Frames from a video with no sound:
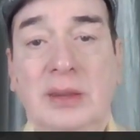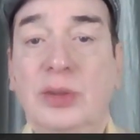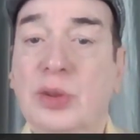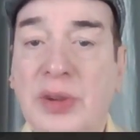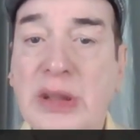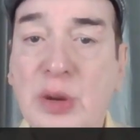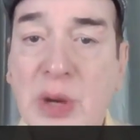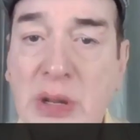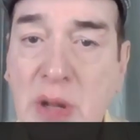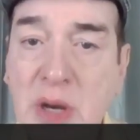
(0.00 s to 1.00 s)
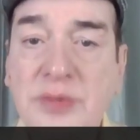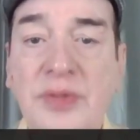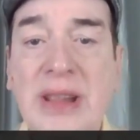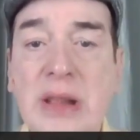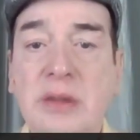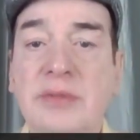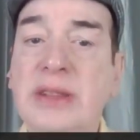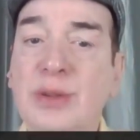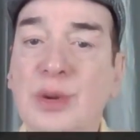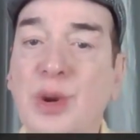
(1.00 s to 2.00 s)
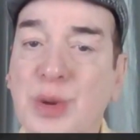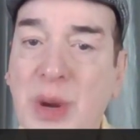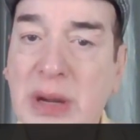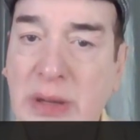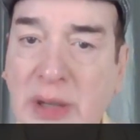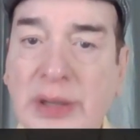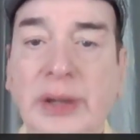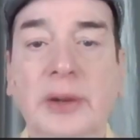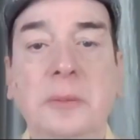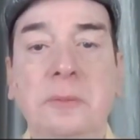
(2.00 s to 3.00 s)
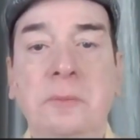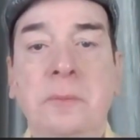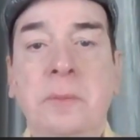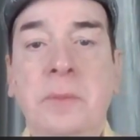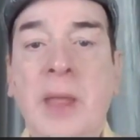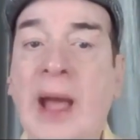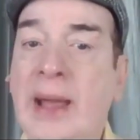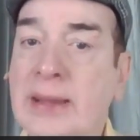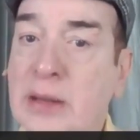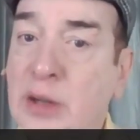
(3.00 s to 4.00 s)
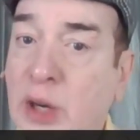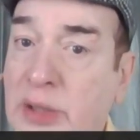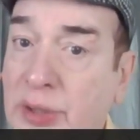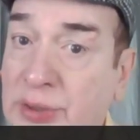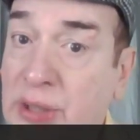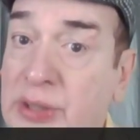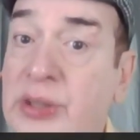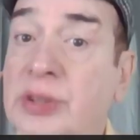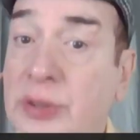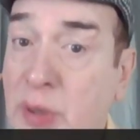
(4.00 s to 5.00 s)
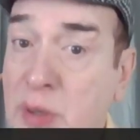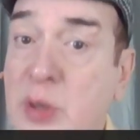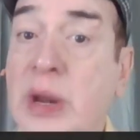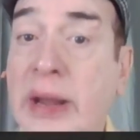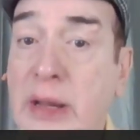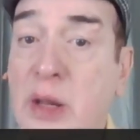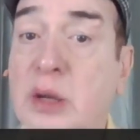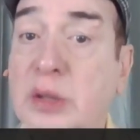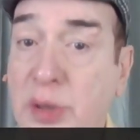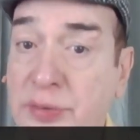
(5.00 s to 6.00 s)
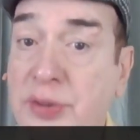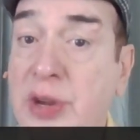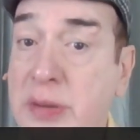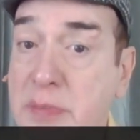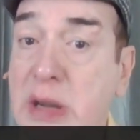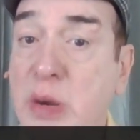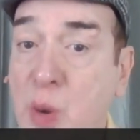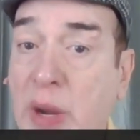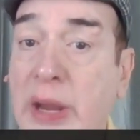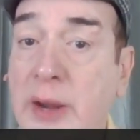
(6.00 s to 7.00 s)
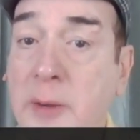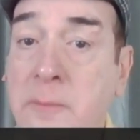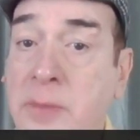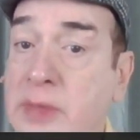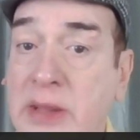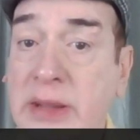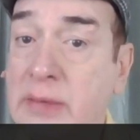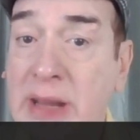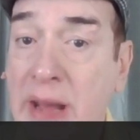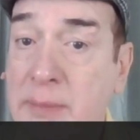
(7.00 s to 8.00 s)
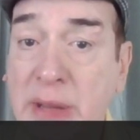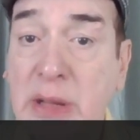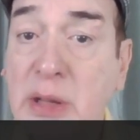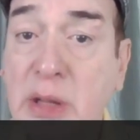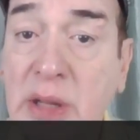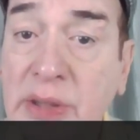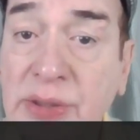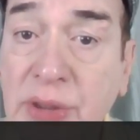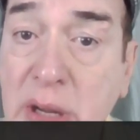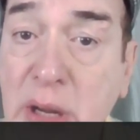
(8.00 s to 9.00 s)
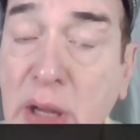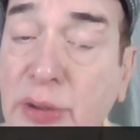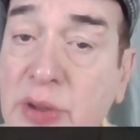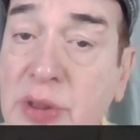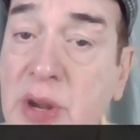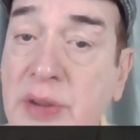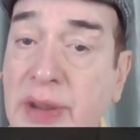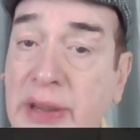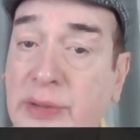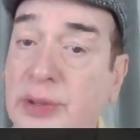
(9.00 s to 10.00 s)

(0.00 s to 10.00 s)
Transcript: You know, when you are not well, and when you go to a doctor, and the doctor says, this is going to take a lot of treatment, okay? Nothing will happen in the next 3 days or 3 weeks.